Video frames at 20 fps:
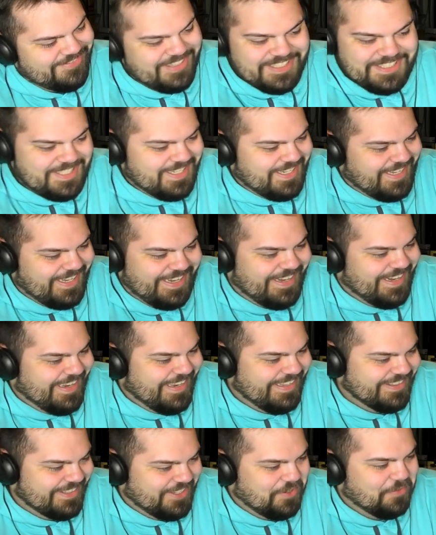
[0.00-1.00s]
Once again,
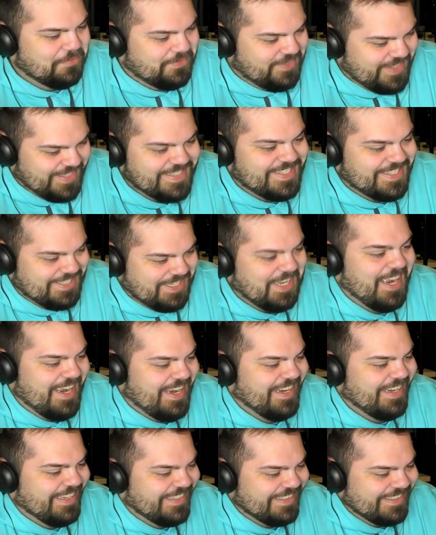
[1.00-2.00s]
I love this
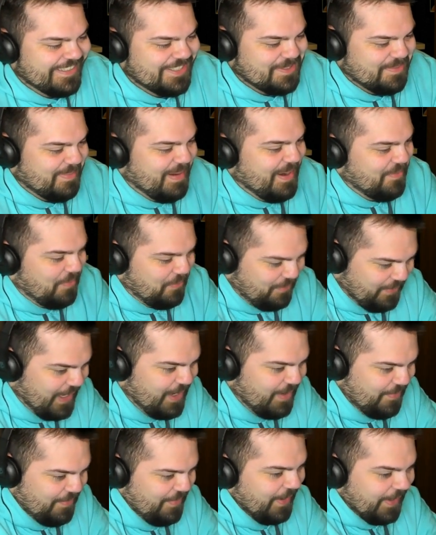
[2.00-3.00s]
guy. He is my
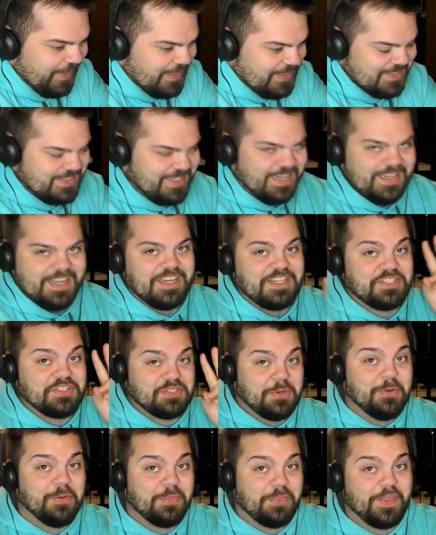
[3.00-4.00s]
favorite. He said like
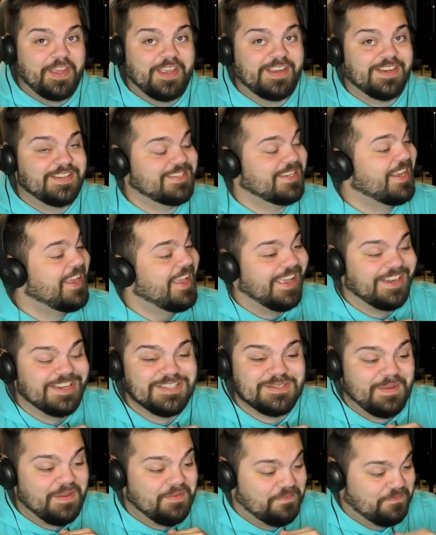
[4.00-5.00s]
two things, and he's my